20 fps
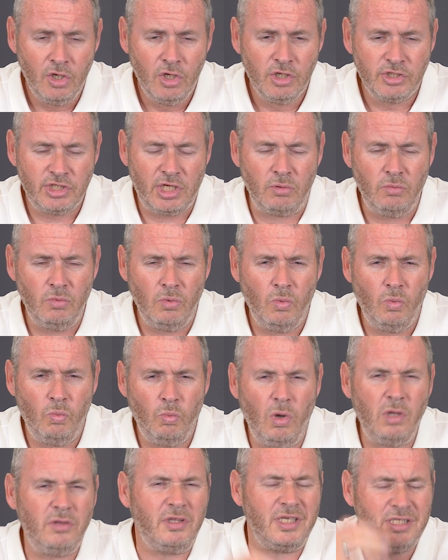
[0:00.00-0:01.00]
So
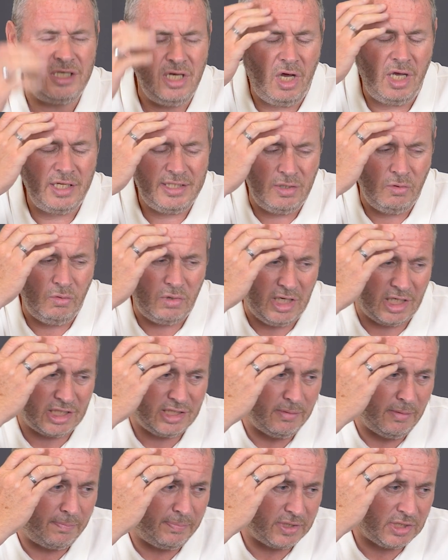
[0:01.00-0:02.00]
what does an ideal
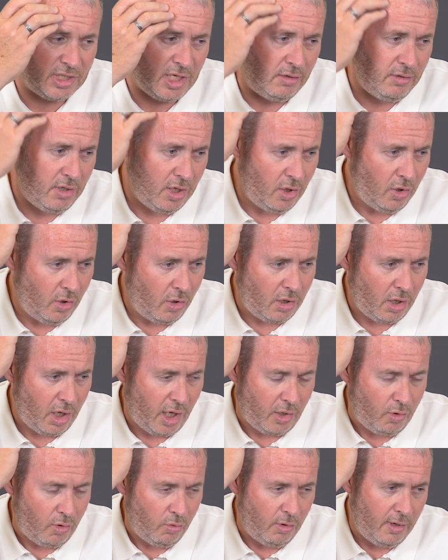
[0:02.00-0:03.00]
customer persona look
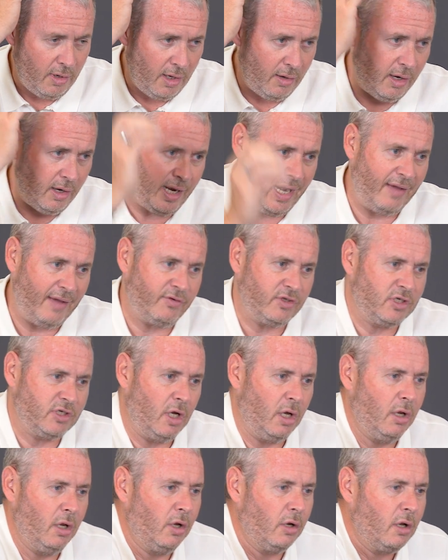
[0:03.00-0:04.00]
like, or an
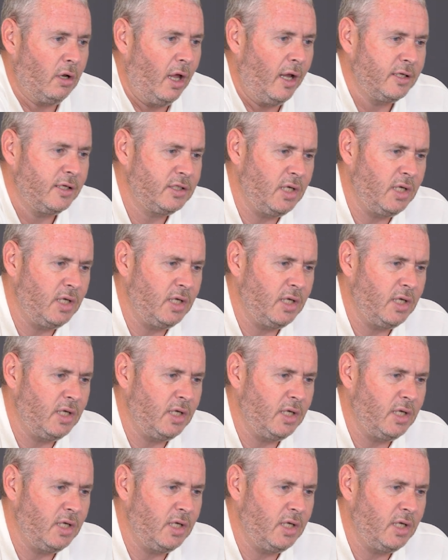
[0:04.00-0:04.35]
avatar look like?